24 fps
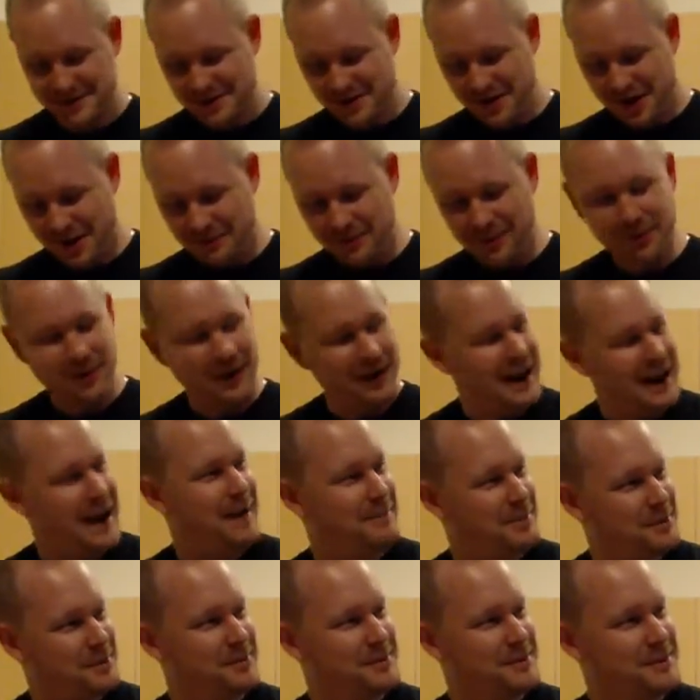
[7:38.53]
I'm quite
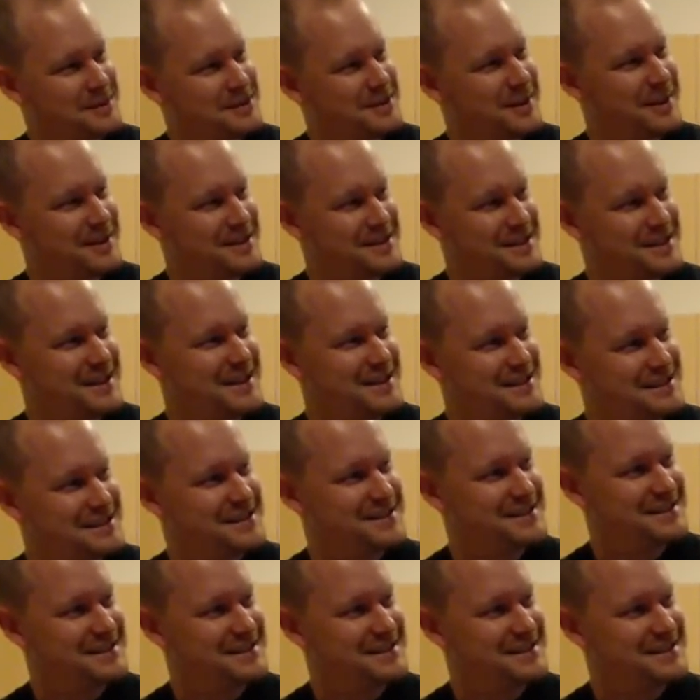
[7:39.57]
happy with the size of these.